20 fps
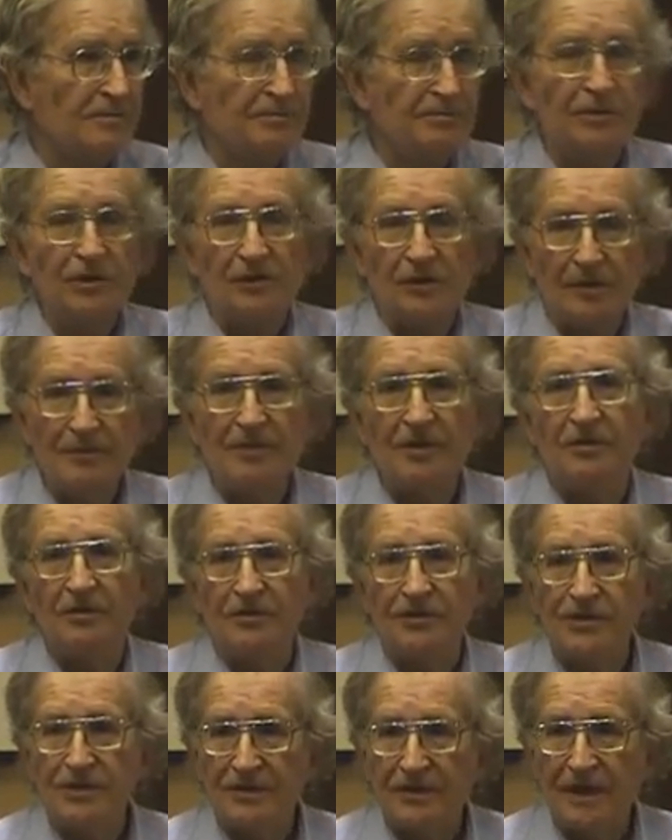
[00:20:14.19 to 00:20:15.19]
killed
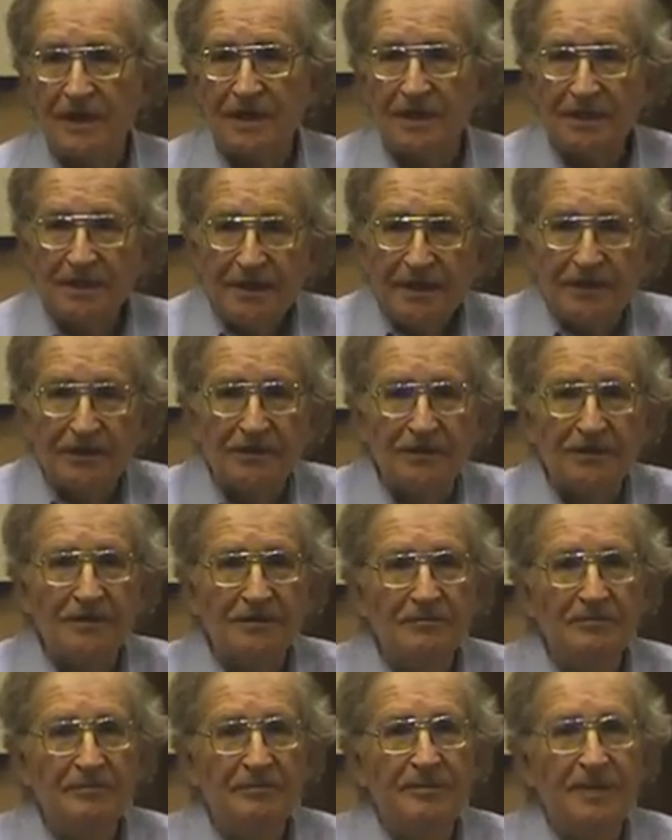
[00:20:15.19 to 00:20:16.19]
babies and
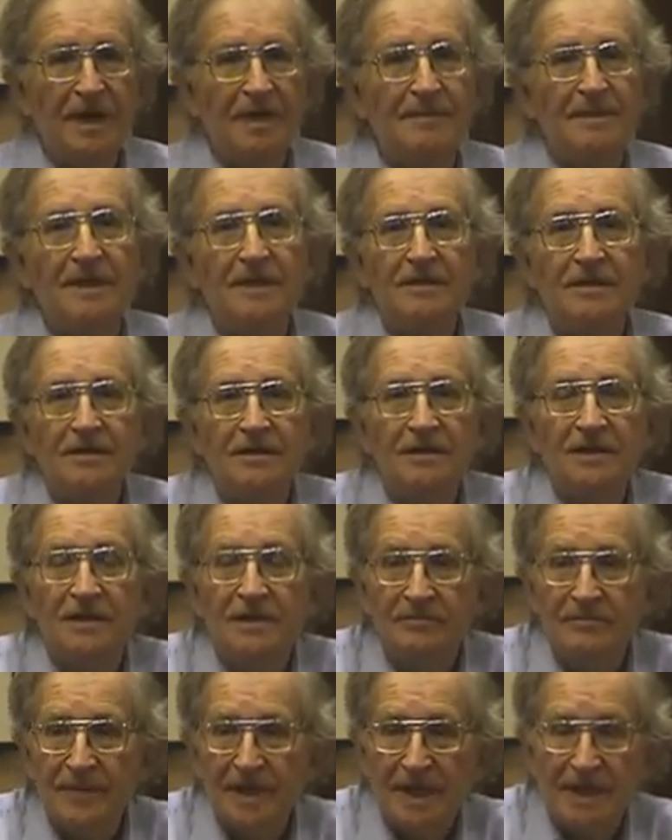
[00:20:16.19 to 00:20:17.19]
beds and so on and so
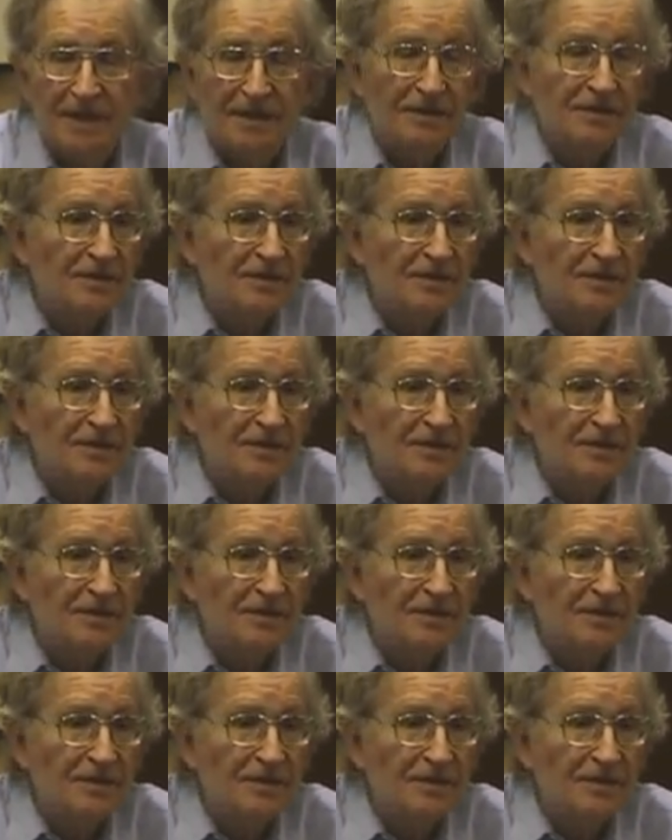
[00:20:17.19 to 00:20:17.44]
forth.